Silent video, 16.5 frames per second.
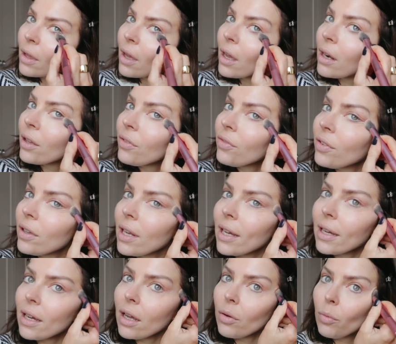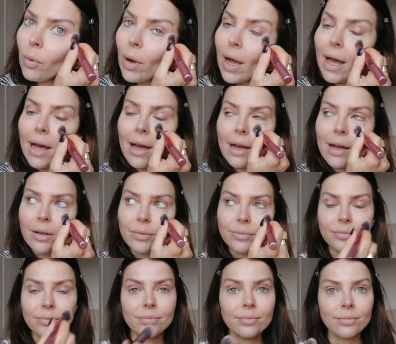And I feel like I wear
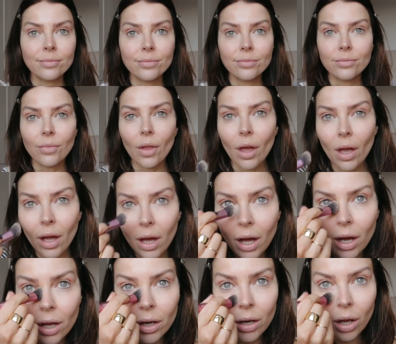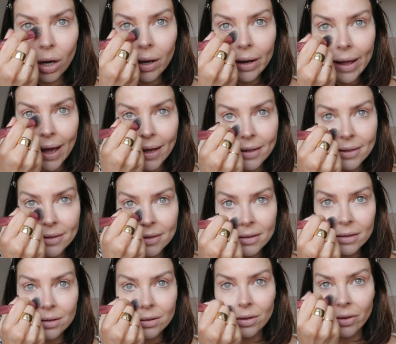a lot less
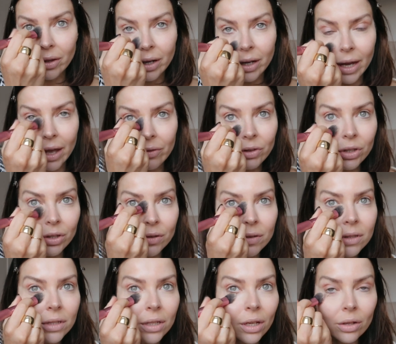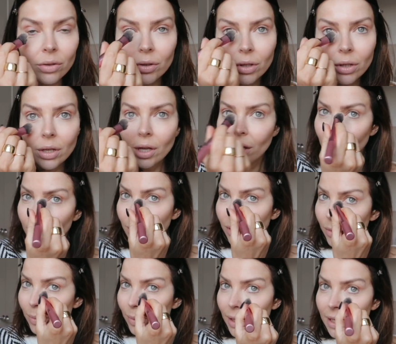than I ever used to. But
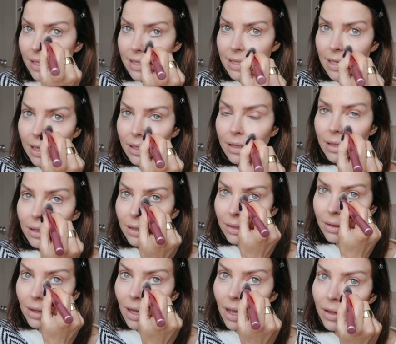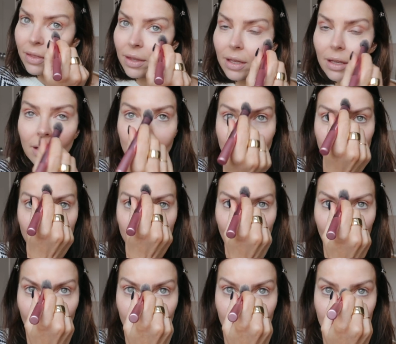the biggest thing that I think has
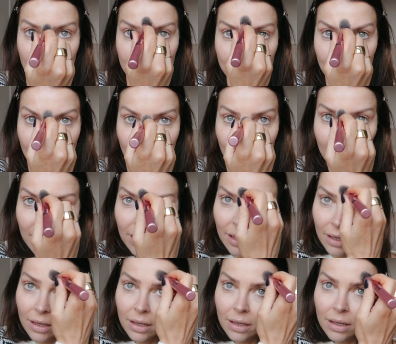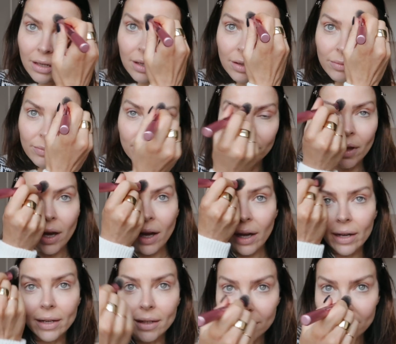changed is my
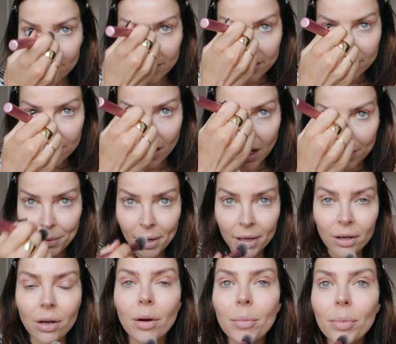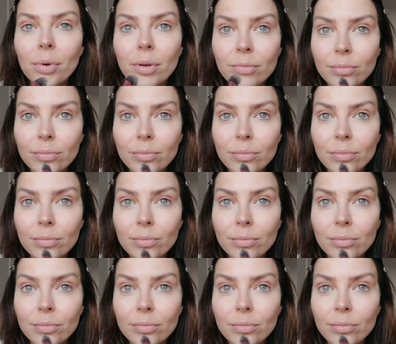eyes, eye makeup.